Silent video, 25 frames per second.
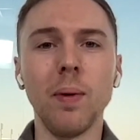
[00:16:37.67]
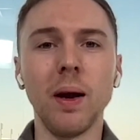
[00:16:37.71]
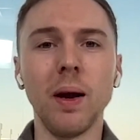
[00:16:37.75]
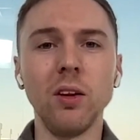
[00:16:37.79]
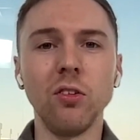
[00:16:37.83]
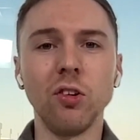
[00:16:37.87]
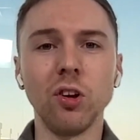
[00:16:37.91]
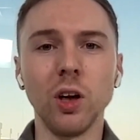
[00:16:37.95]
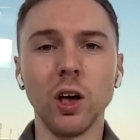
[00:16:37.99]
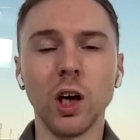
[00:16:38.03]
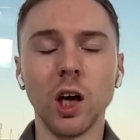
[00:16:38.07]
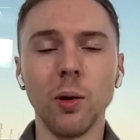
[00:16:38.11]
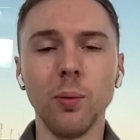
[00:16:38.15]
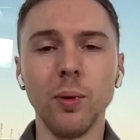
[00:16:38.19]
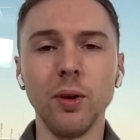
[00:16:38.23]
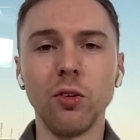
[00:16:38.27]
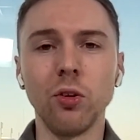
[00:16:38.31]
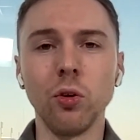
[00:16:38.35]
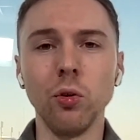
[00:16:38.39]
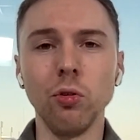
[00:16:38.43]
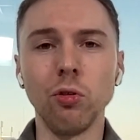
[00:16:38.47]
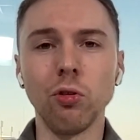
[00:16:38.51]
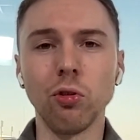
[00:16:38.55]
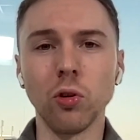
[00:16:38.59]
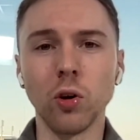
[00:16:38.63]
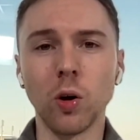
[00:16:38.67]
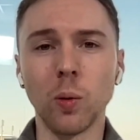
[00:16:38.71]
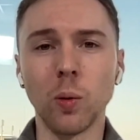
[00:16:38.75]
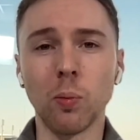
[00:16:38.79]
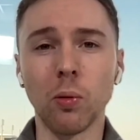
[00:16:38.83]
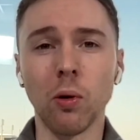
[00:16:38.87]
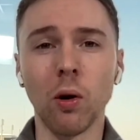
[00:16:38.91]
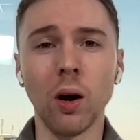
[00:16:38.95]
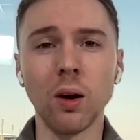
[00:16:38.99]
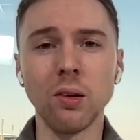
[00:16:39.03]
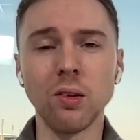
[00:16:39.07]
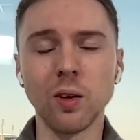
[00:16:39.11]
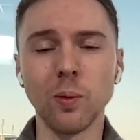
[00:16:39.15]
mentioned are going to be too short a
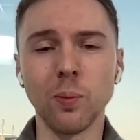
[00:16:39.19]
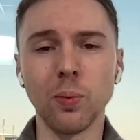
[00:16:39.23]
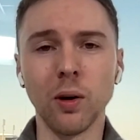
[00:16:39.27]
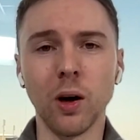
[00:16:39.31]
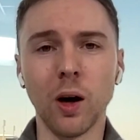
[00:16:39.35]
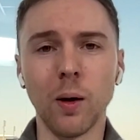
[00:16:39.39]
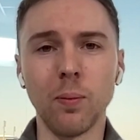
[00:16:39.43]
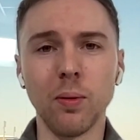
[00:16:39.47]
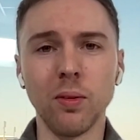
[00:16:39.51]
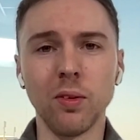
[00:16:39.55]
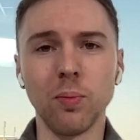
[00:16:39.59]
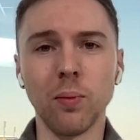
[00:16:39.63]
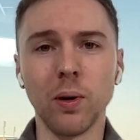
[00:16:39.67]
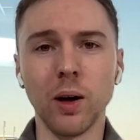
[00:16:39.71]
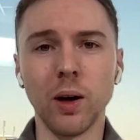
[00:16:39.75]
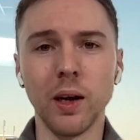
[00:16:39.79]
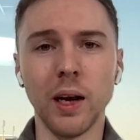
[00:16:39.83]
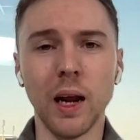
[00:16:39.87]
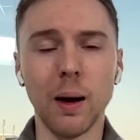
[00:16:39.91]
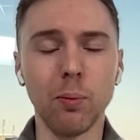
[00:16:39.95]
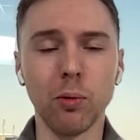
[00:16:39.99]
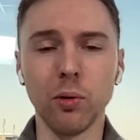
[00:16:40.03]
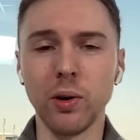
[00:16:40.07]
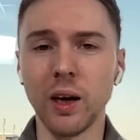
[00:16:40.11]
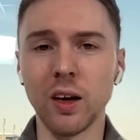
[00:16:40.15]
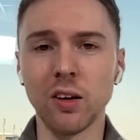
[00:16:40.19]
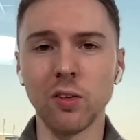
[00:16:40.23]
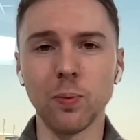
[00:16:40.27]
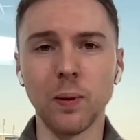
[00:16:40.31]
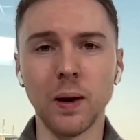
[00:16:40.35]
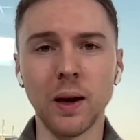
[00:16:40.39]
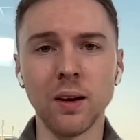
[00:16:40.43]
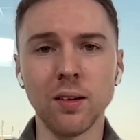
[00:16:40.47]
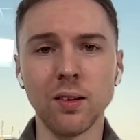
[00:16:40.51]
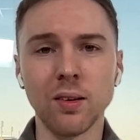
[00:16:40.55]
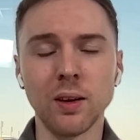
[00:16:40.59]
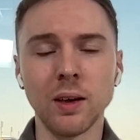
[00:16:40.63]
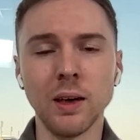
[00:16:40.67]
price to put up as my nap or next
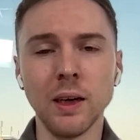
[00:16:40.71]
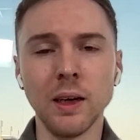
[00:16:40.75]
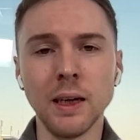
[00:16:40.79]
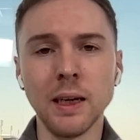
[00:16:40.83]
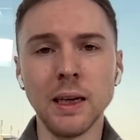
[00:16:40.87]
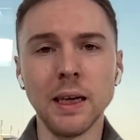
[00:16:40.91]
best.